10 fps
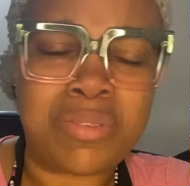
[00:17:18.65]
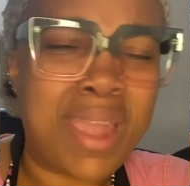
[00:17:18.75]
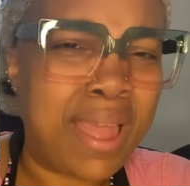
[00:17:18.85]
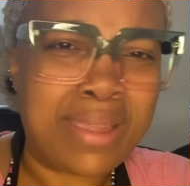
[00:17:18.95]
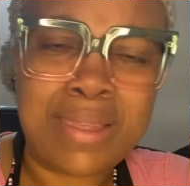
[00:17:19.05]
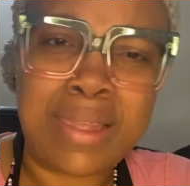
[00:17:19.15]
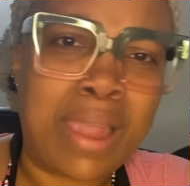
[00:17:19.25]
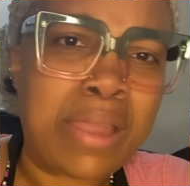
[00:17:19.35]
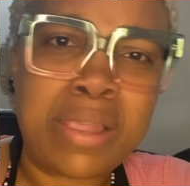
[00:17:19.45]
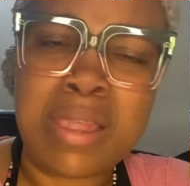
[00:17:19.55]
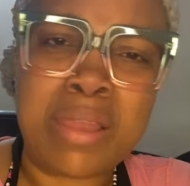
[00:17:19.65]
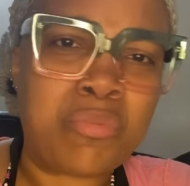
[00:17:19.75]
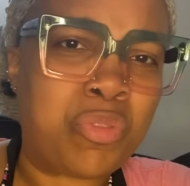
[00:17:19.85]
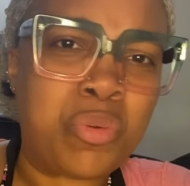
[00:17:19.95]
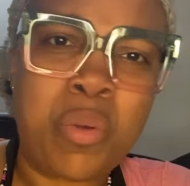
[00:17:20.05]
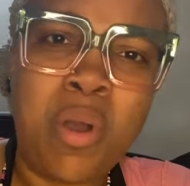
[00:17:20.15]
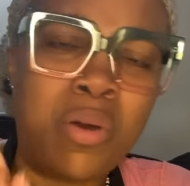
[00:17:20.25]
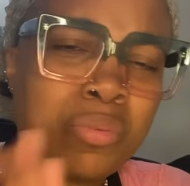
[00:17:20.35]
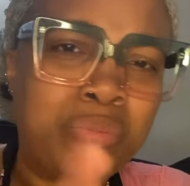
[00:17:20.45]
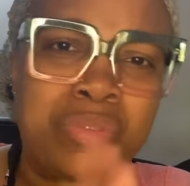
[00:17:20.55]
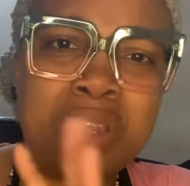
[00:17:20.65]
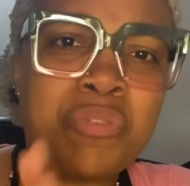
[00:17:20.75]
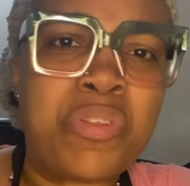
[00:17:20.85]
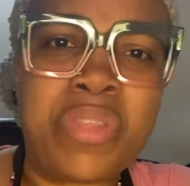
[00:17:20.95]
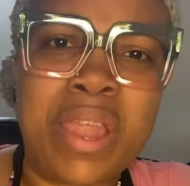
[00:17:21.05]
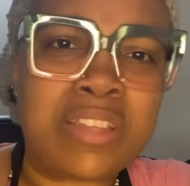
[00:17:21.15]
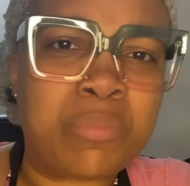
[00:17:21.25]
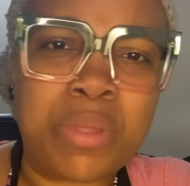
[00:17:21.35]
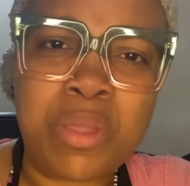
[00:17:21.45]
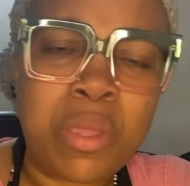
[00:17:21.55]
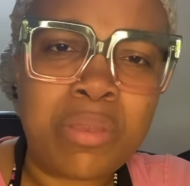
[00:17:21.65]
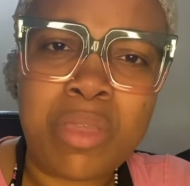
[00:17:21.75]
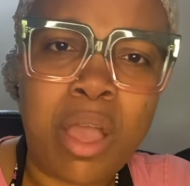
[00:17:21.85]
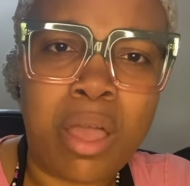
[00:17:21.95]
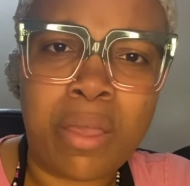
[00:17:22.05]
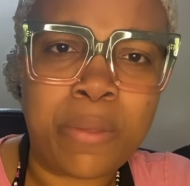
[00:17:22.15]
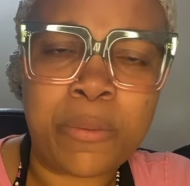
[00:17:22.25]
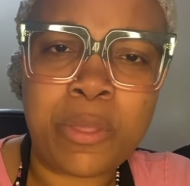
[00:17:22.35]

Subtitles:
Yeah, he can. He can do all different things. But no.